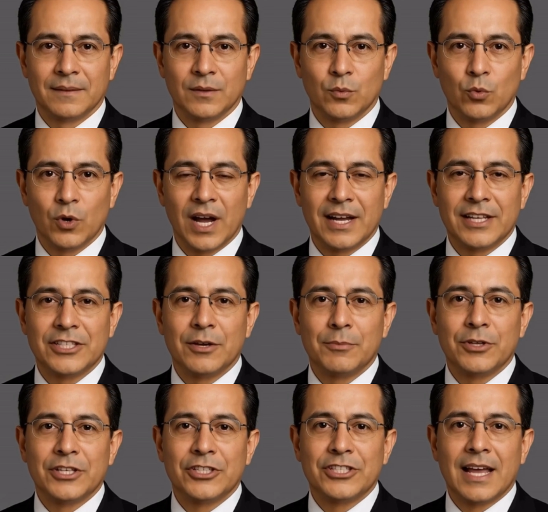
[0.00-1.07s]
Why
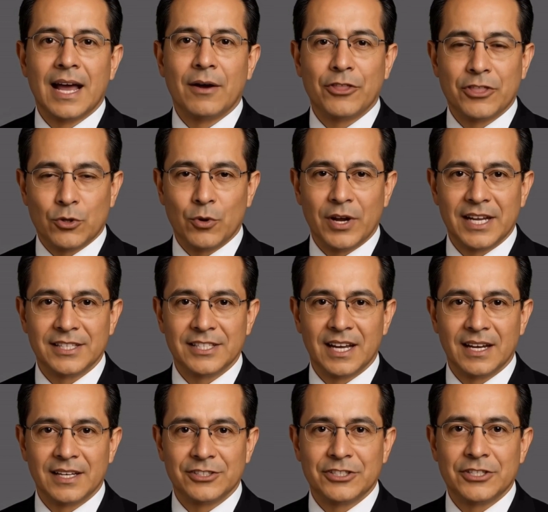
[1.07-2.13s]
something sounds the way it
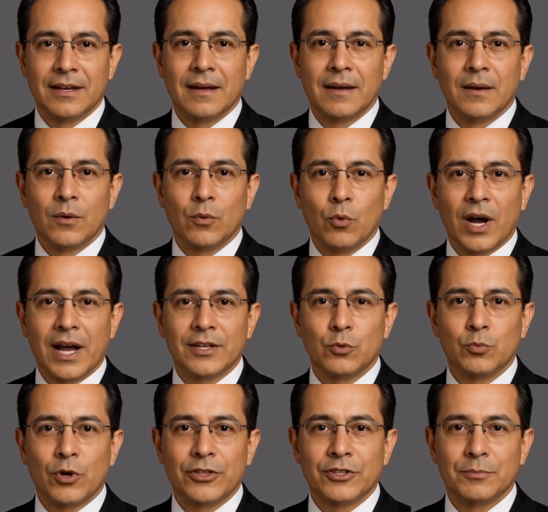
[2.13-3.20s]
does, why the
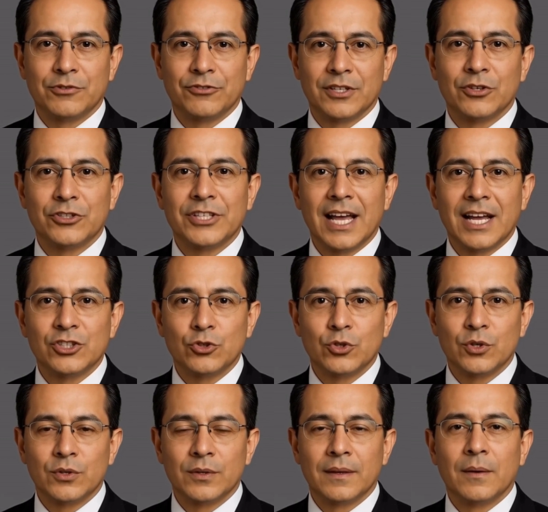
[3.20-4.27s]
rhythm feels
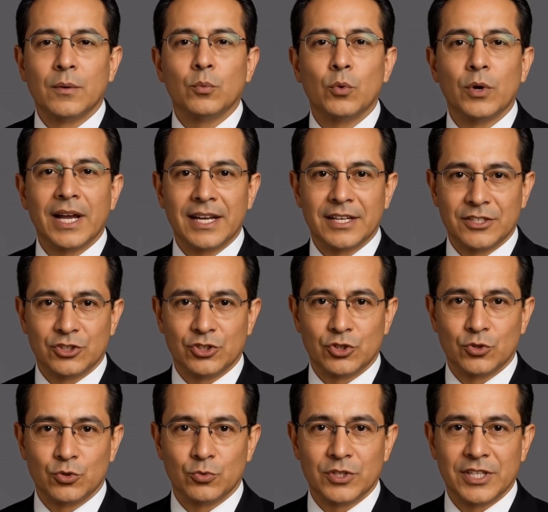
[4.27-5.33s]
natural. When
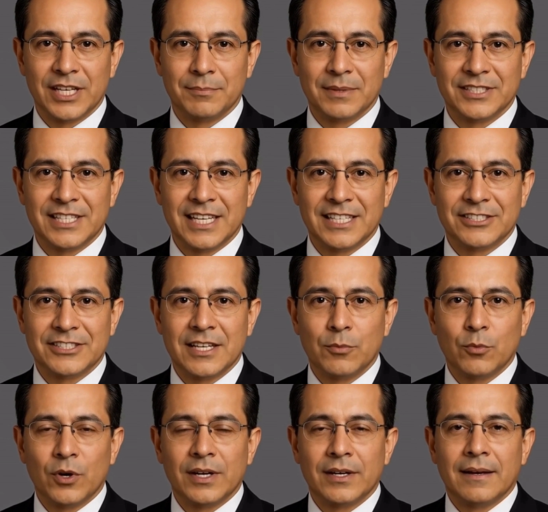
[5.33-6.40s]
you imitate
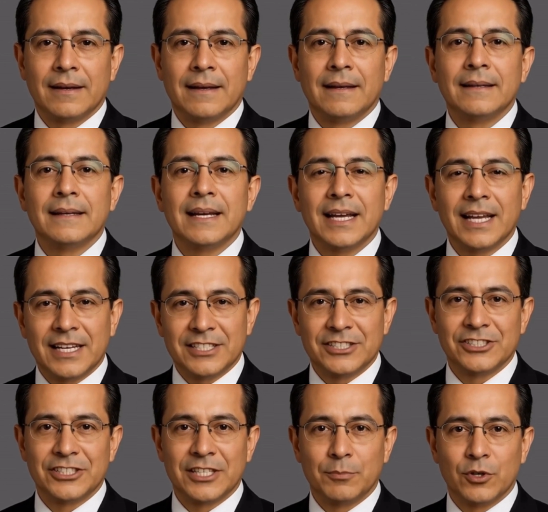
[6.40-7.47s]
someone, it is
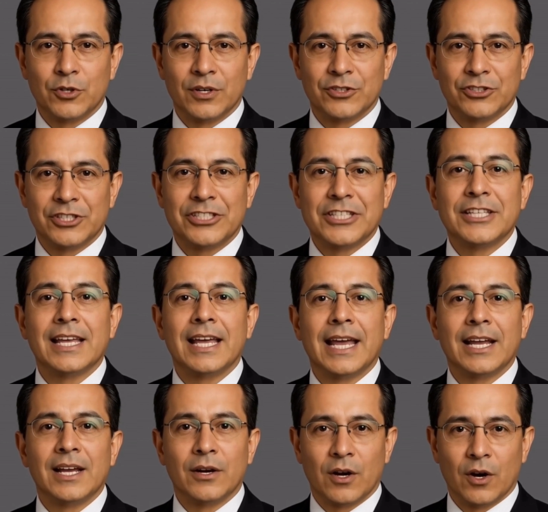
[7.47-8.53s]
similar to
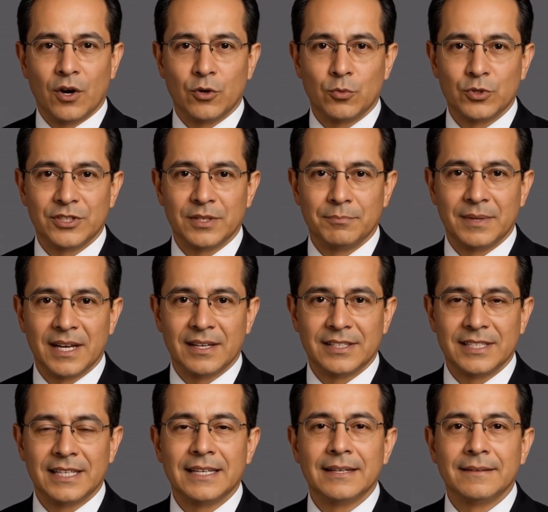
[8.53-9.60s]
singing along with a
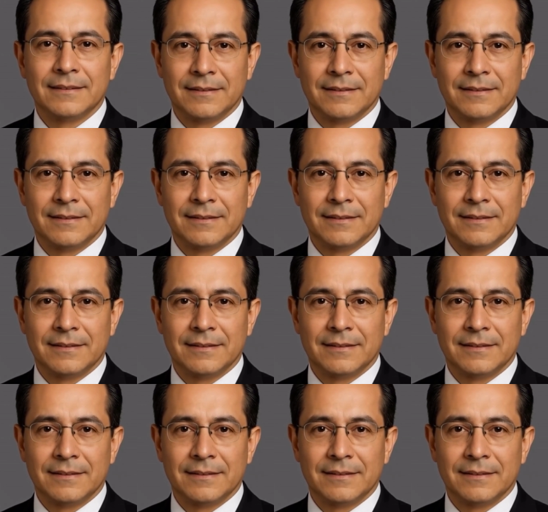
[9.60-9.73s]
melody.